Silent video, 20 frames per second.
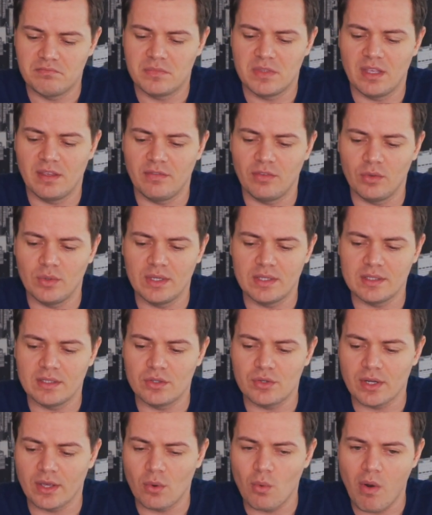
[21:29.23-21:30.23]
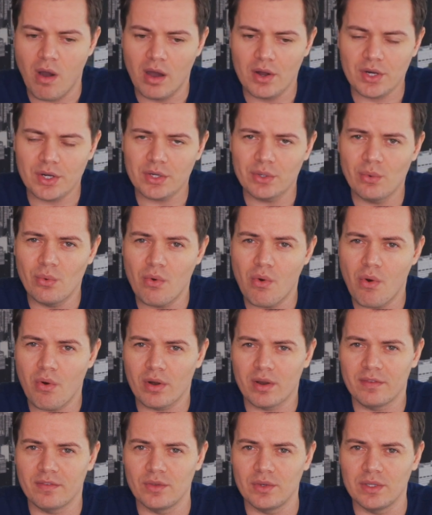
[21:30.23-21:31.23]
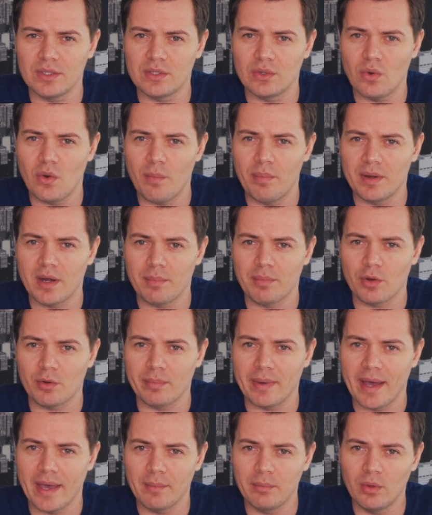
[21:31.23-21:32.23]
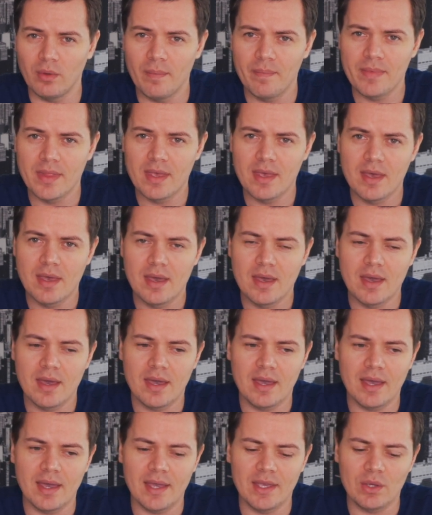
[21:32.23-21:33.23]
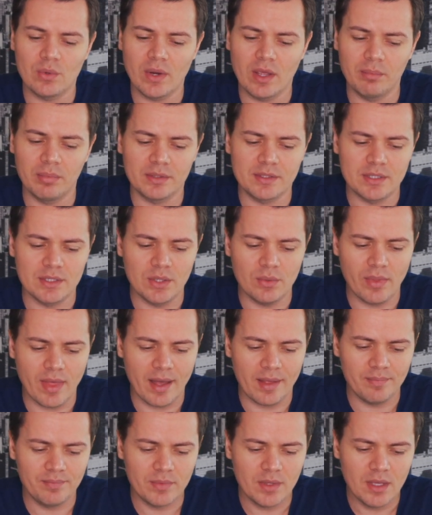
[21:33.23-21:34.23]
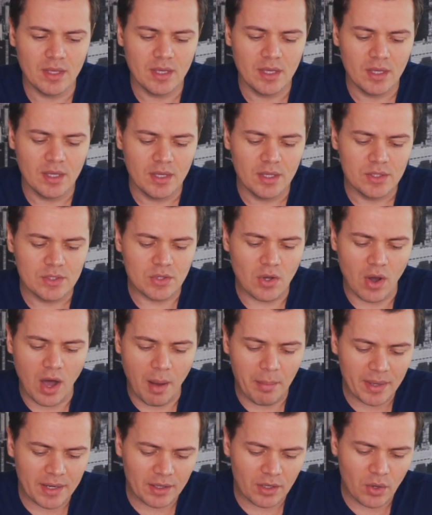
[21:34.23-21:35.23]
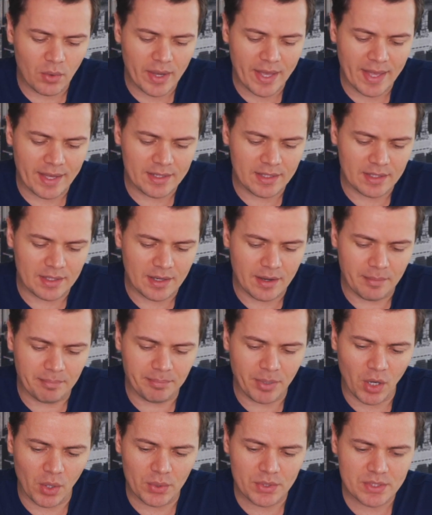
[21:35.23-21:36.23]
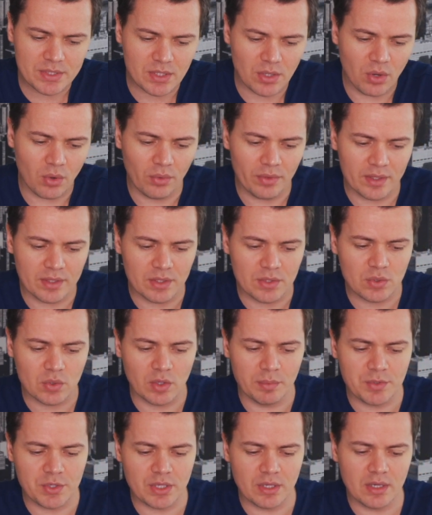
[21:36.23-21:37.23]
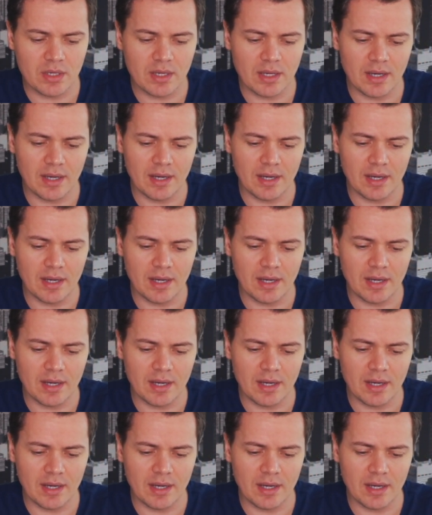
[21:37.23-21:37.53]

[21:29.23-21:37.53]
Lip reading: if you need to drink water, or if you need to open up your Bible, you're able to do that. So I'm going to go ahead and post all the description,